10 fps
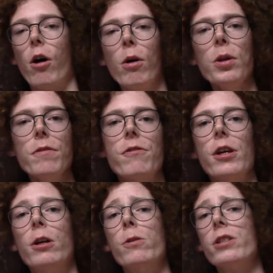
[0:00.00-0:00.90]
All of
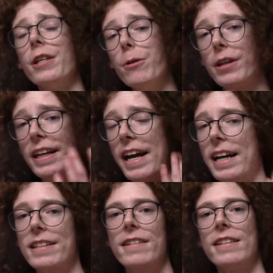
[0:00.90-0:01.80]
those you can
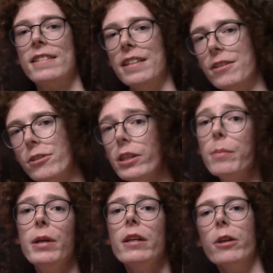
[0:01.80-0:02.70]
access the
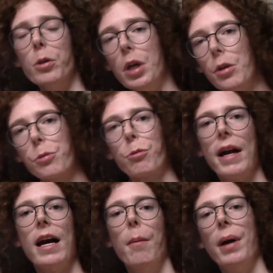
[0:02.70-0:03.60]
CPU,
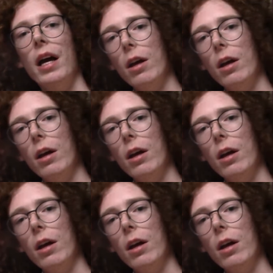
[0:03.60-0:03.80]
RAM,